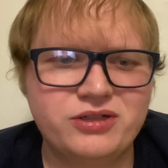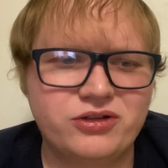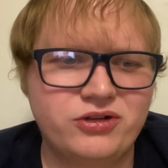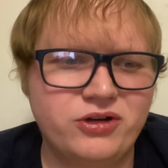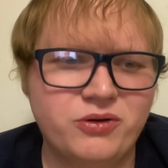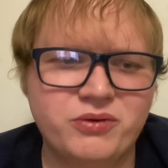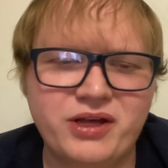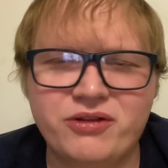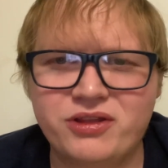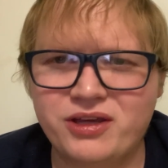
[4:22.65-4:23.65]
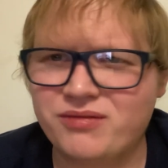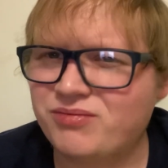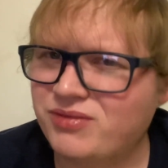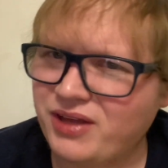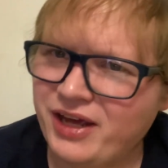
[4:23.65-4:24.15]
You know, without the
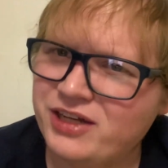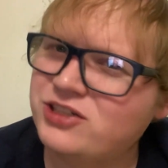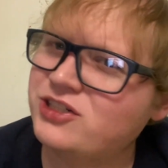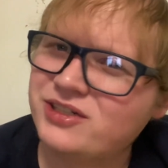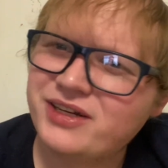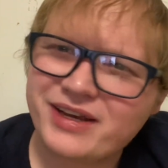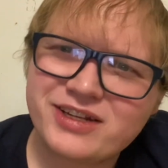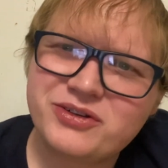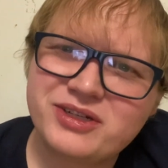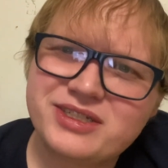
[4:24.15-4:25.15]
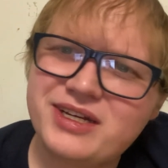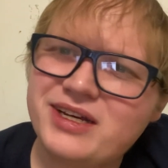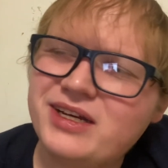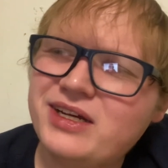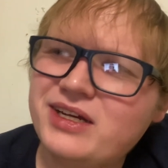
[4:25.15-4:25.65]
edge, I guess you could say.